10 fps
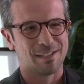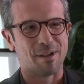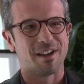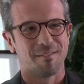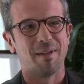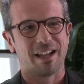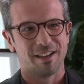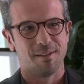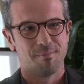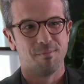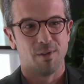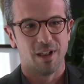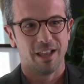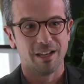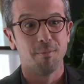become like a
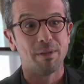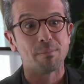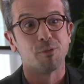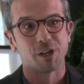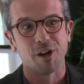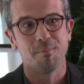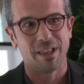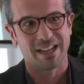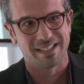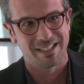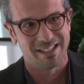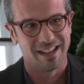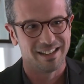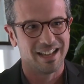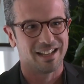little bit more complex
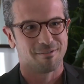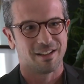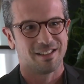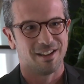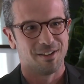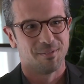than that right now.